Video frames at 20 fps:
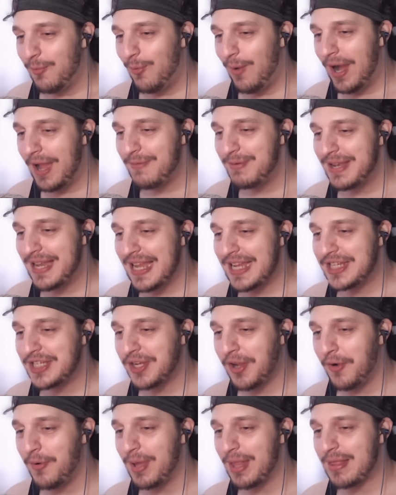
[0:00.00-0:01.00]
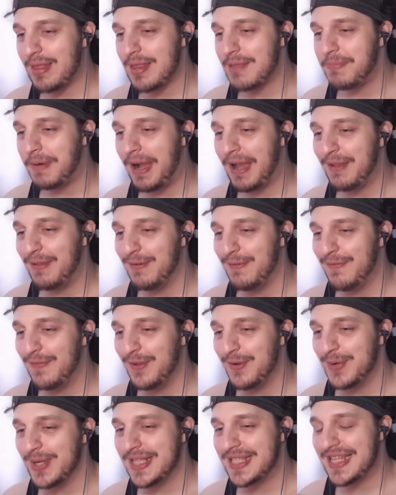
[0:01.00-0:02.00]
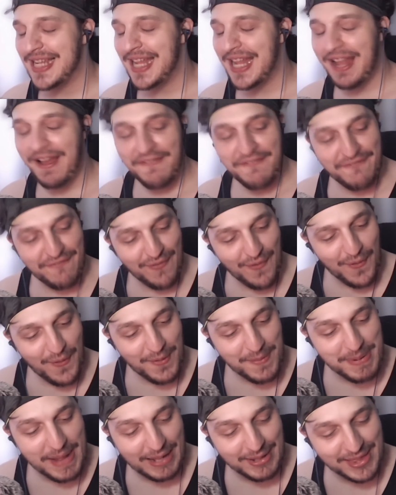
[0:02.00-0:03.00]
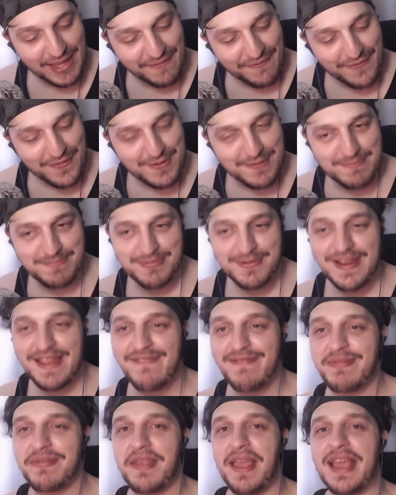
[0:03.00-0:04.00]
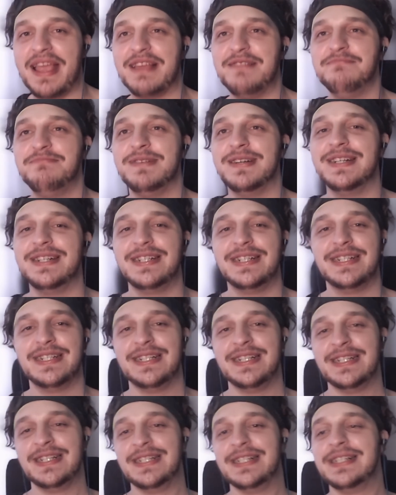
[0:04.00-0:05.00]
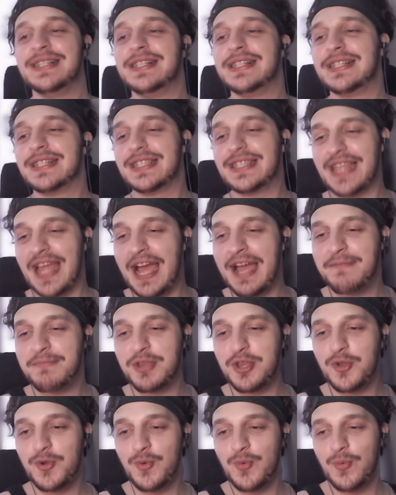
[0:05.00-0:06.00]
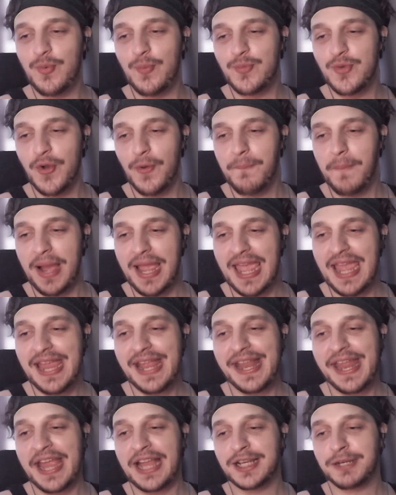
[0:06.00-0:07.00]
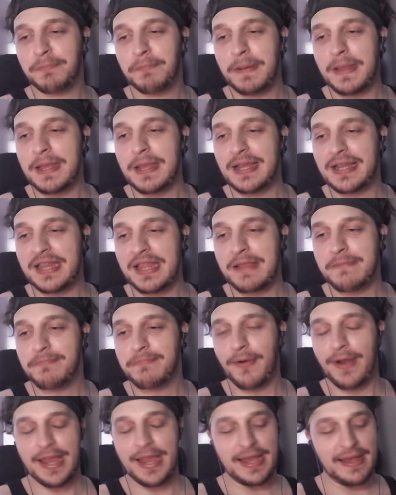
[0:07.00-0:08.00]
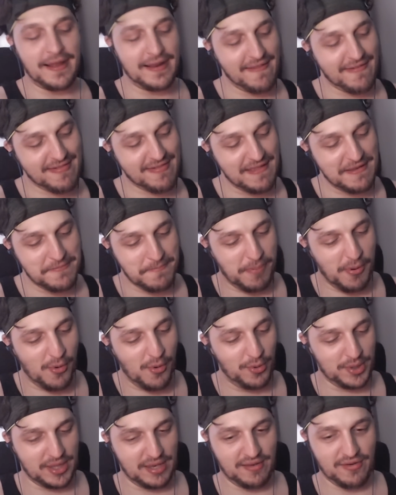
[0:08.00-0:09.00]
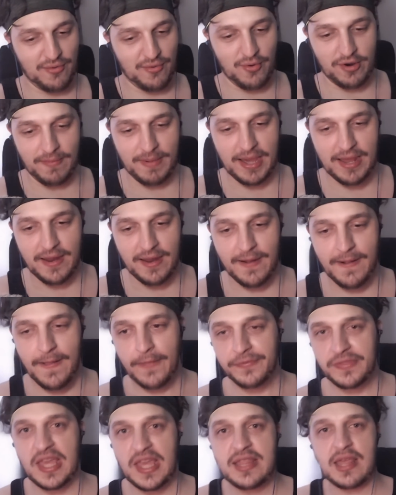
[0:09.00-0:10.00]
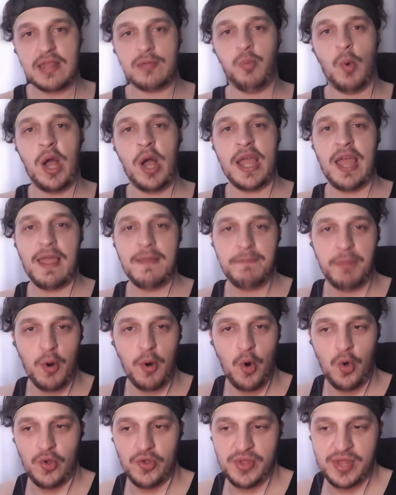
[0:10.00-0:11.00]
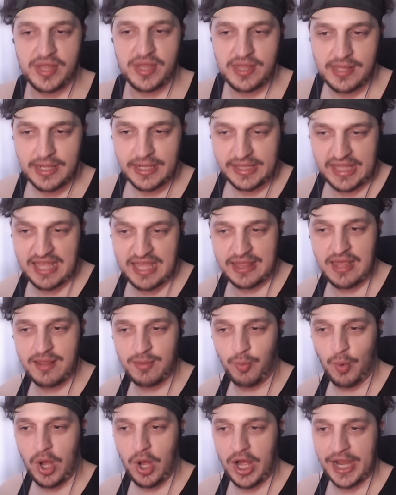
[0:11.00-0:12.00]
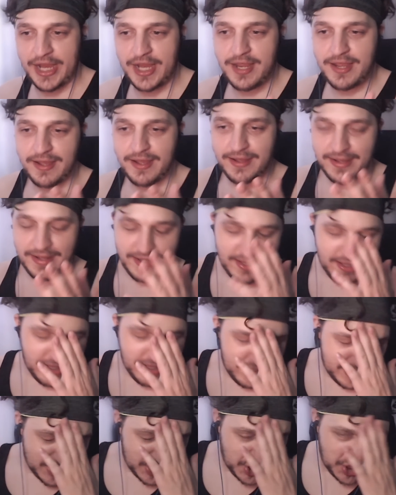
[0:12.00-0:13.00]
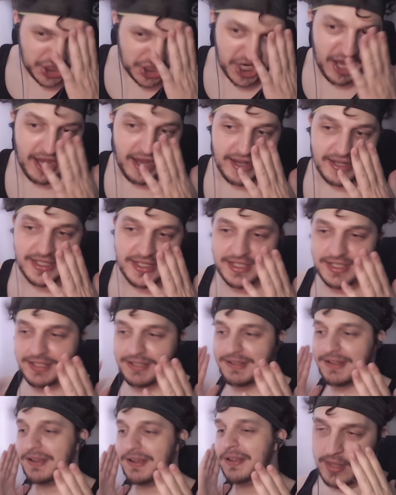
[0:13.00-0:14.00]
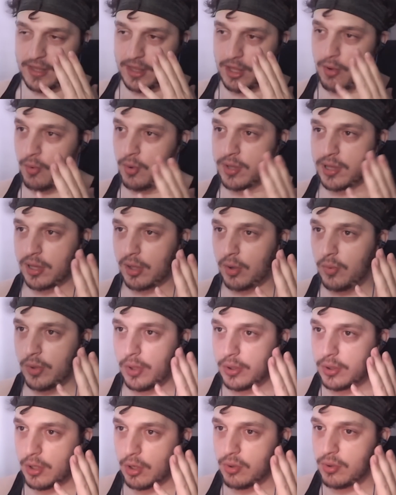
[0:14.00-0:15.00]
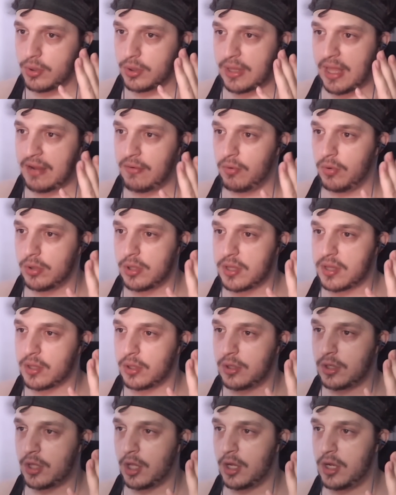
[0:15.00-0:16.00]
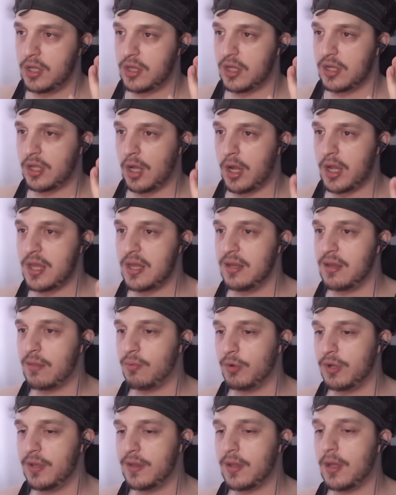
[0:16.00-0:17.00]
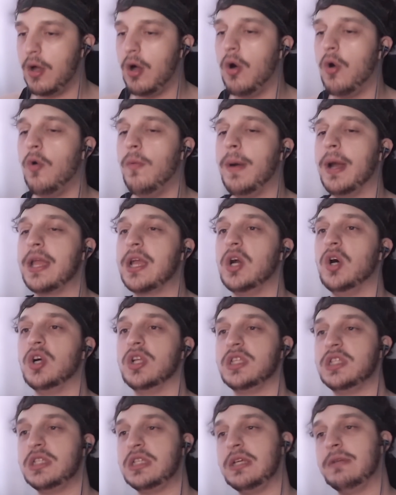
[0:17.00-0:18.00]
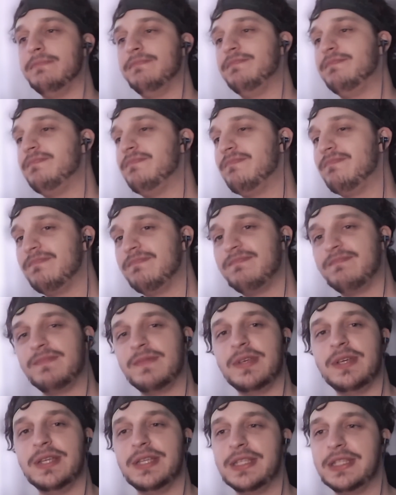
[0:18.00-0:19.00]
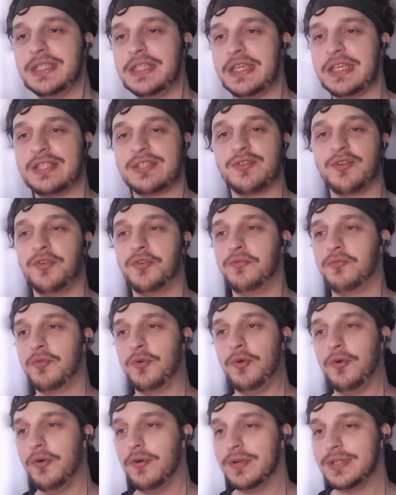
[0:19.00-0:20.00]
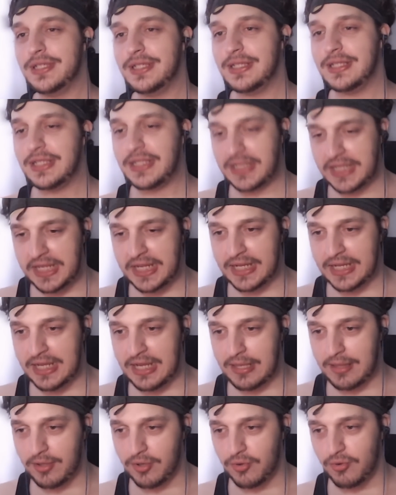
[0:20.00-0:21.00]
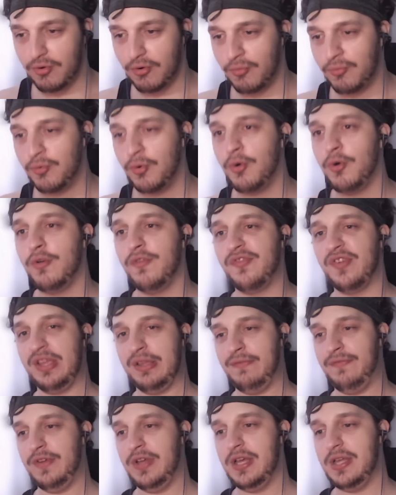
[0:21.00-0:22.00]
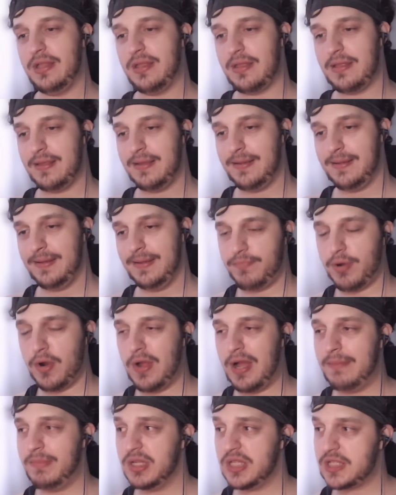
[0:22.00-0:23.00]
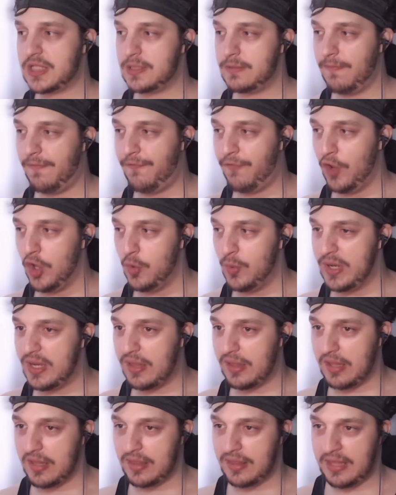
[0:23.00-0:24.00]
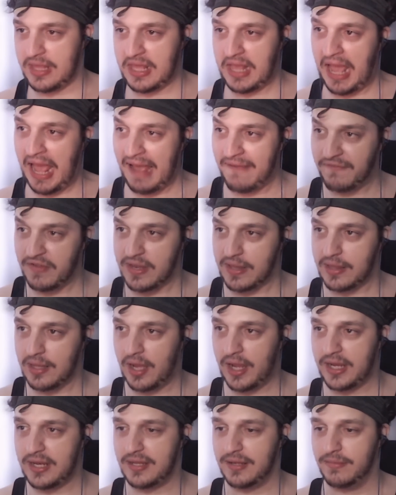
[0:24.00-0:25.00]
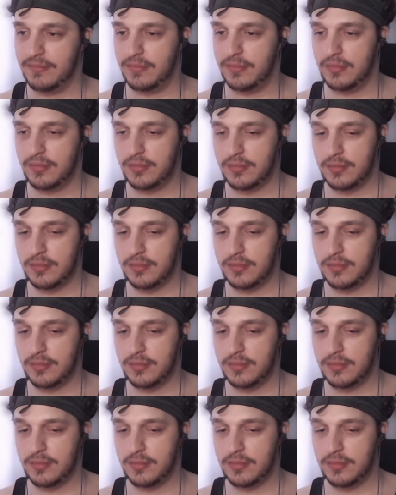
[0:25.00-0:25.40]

like,Why would they show us the spinal fluid? So then I thought about it for a brief second, but damn you, my ADHD brain, I just didn't pause and talk about it. This is why I pause. This is why. Shit. So they're all just going to turn into titans once, oh my God, Zeke's going to roar. Zeke needs to do the roar thing first. Bro, how much fluids does Zeke have inside him?